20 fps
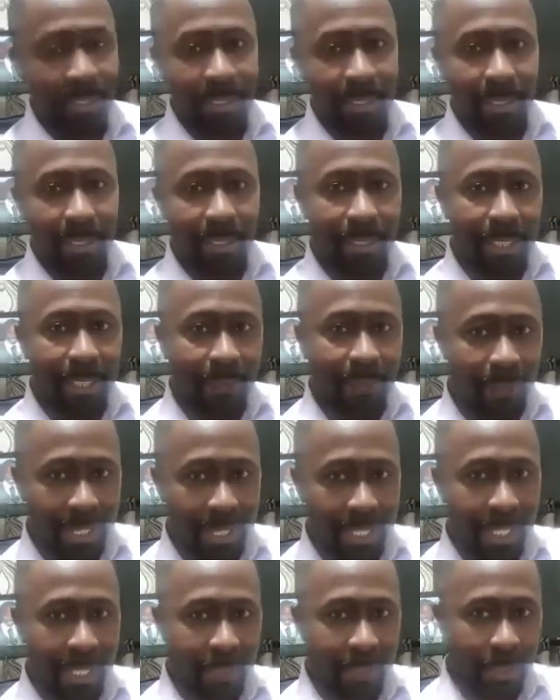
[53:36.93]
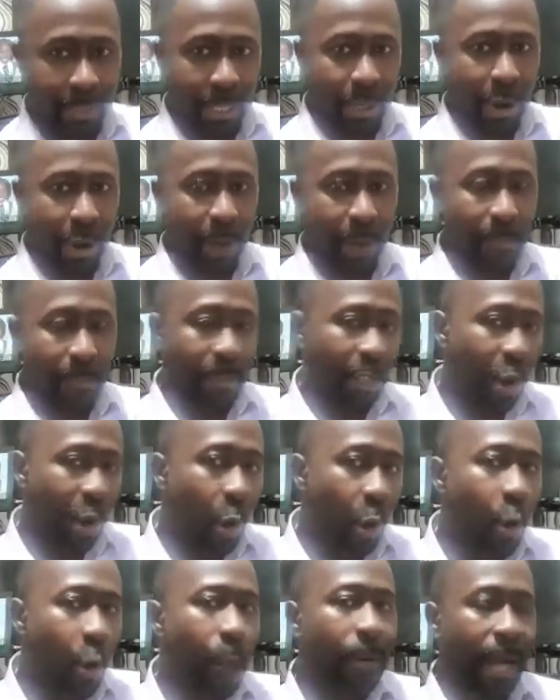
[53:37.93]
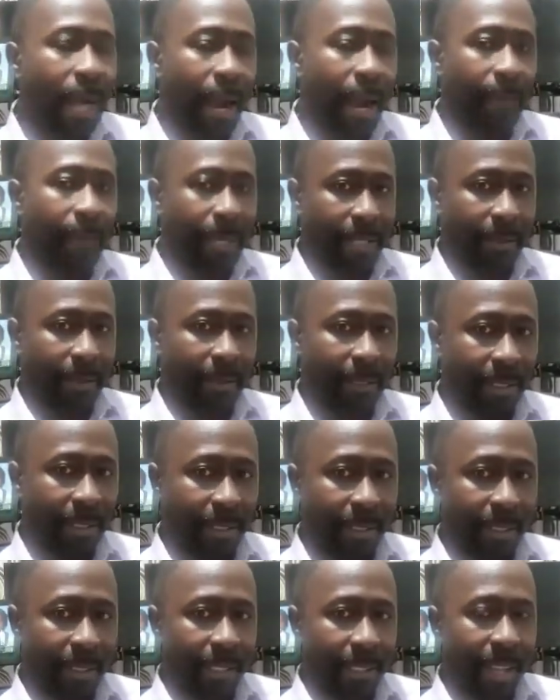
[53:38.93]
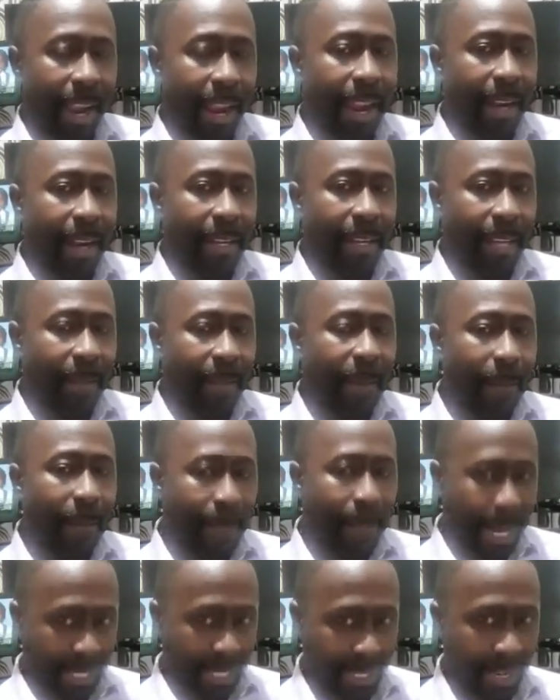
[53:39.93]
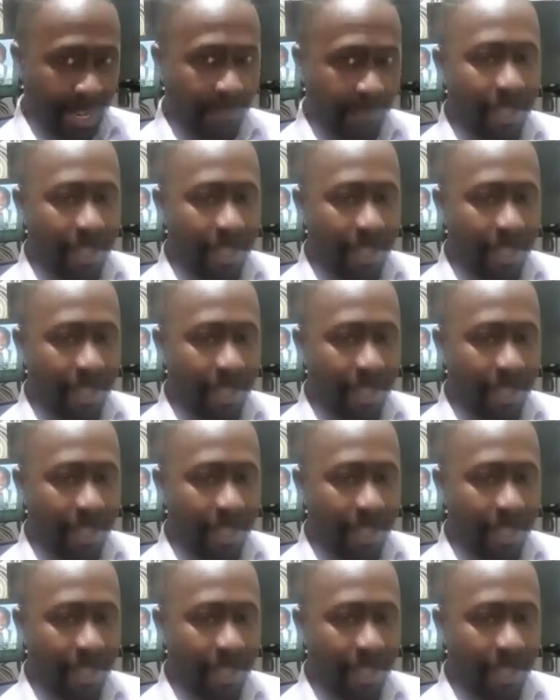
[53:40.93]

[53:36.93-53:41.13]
The visit been dubbed homecoming, and it been massive.